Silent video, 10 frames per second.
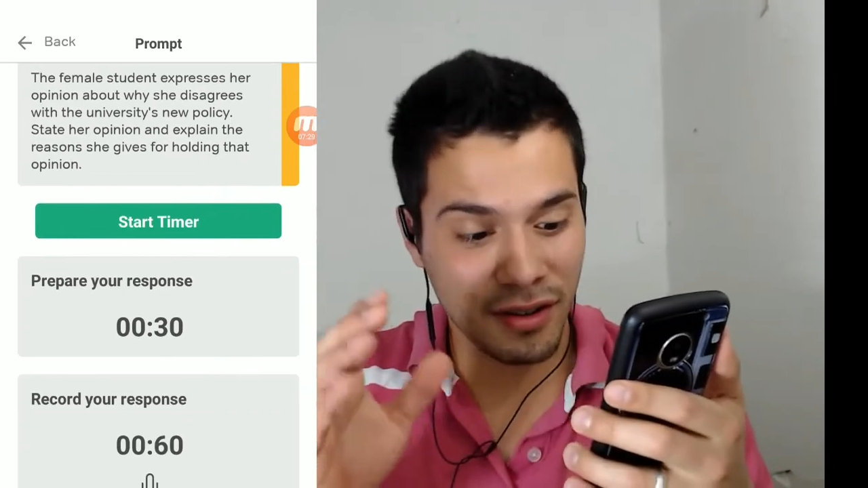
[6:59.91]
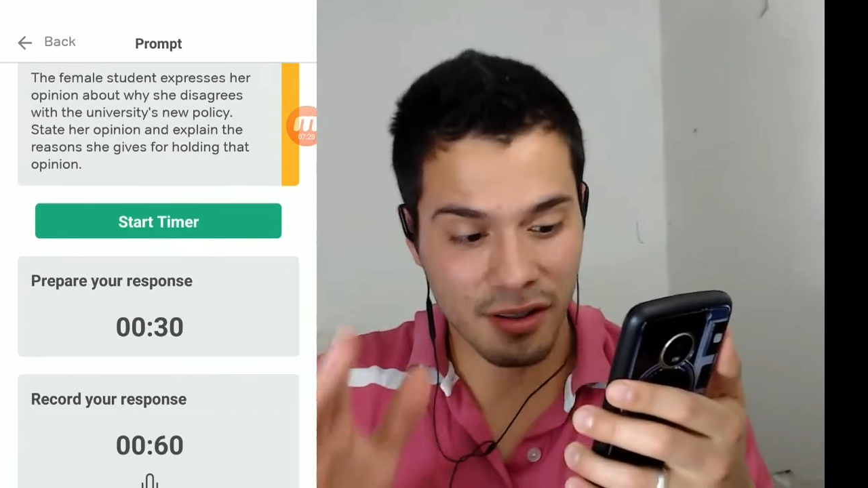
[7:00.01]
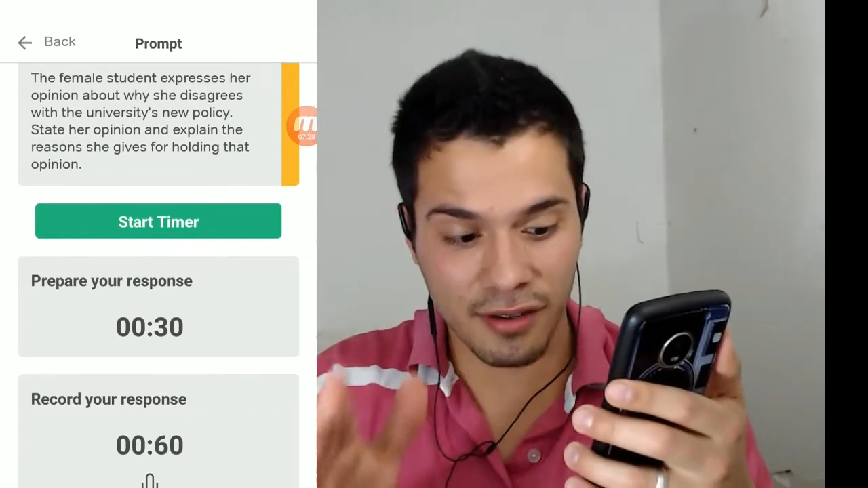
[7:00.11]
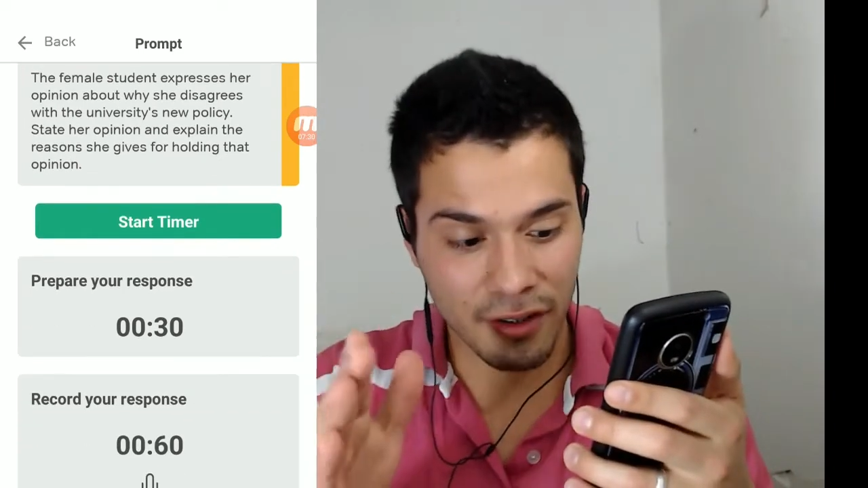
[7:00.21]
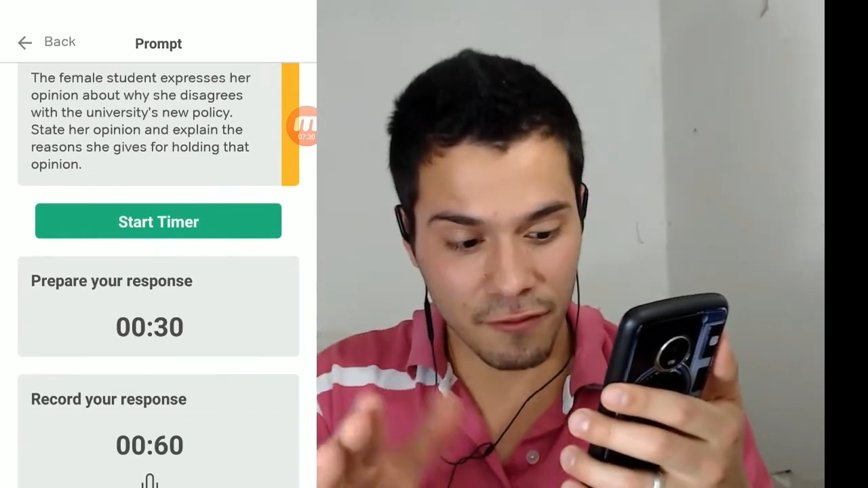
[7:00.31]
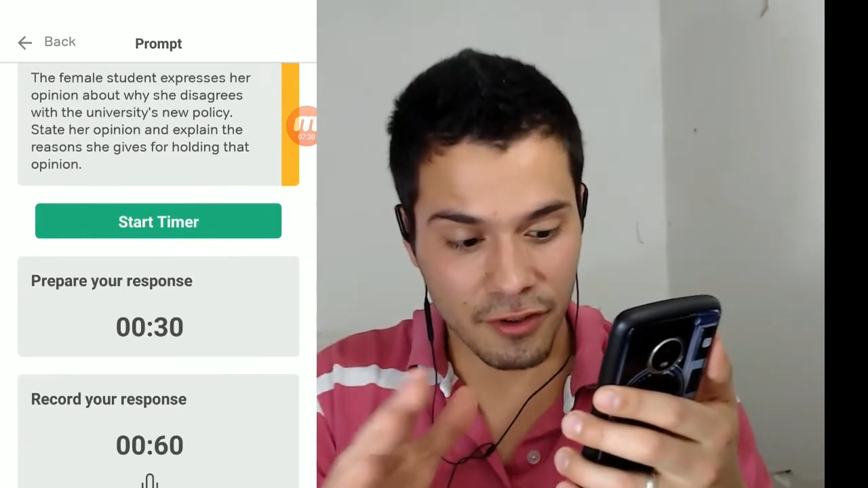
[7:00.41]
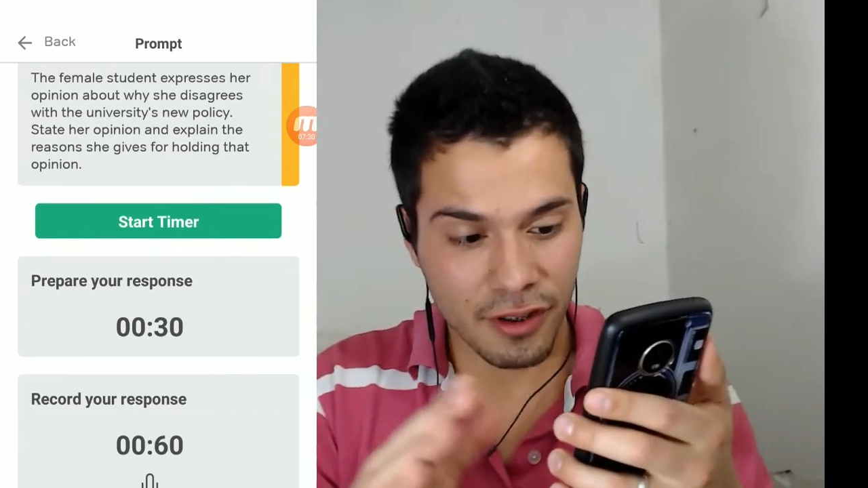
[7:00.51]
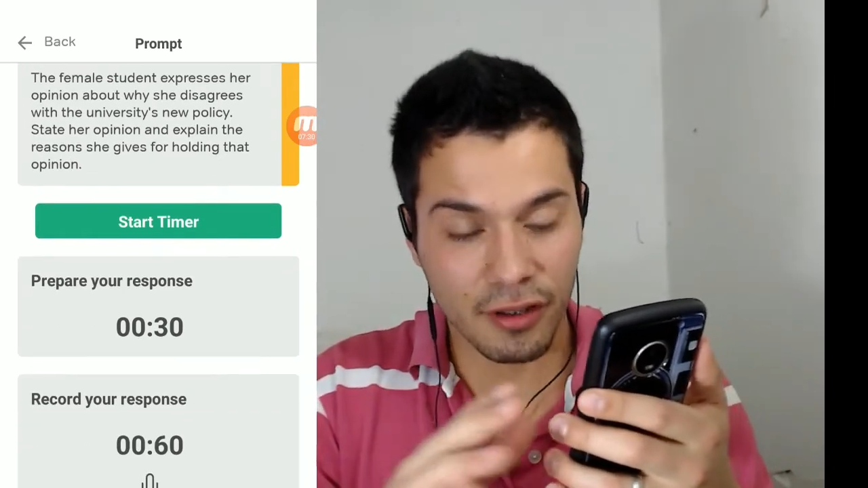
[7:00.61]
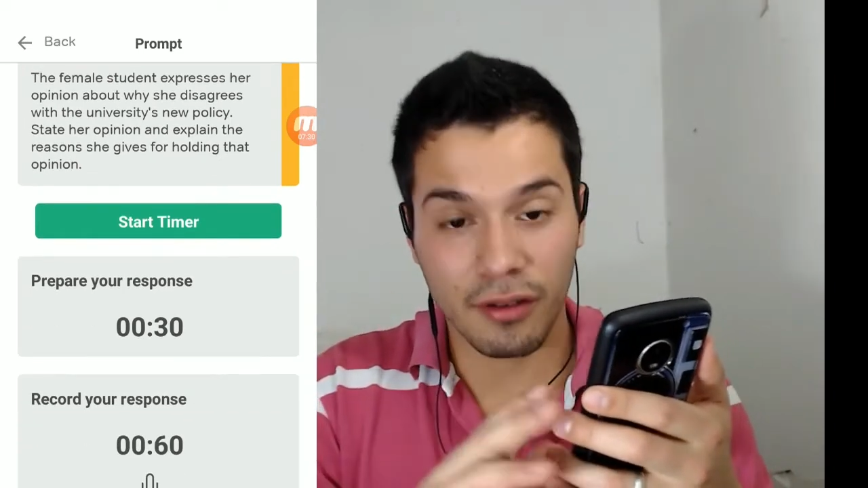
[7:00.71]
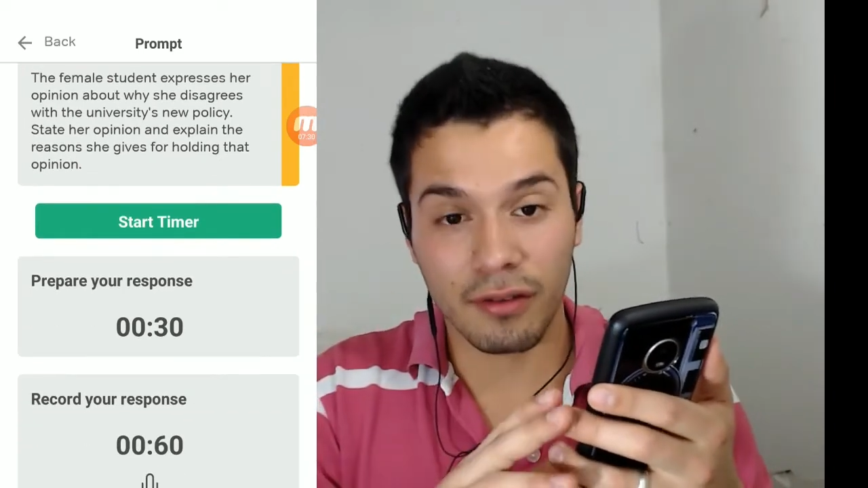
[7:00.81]
just every
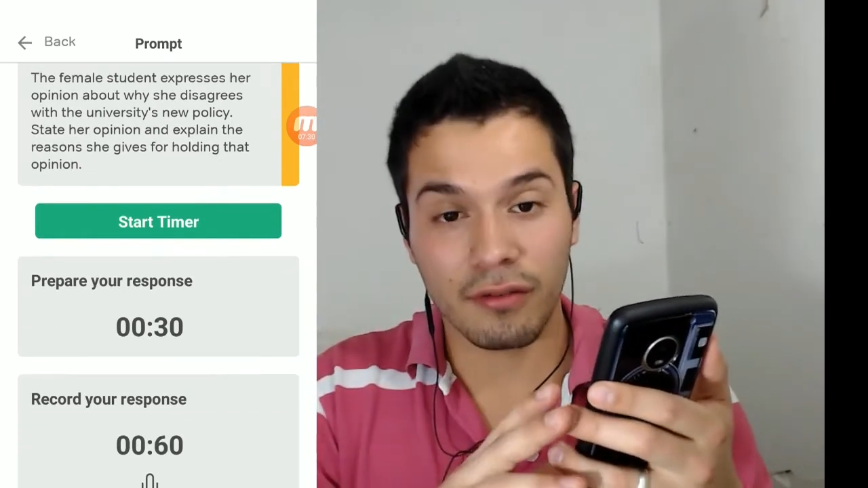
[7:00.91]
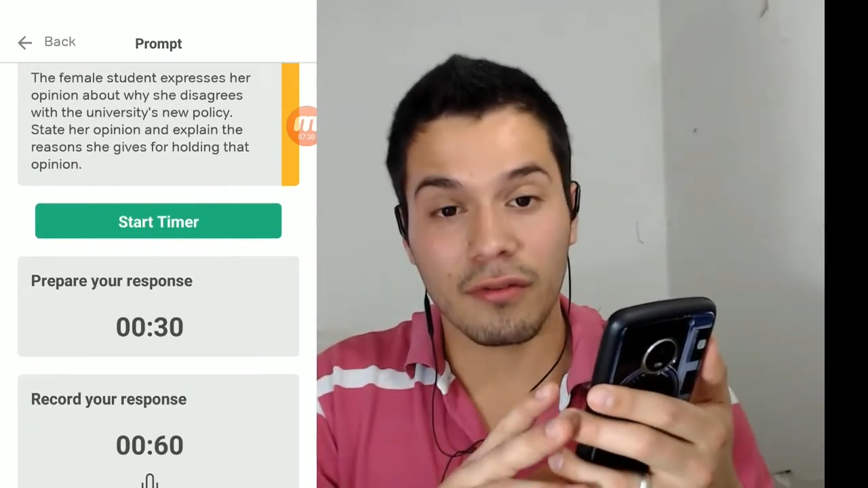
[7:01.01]
single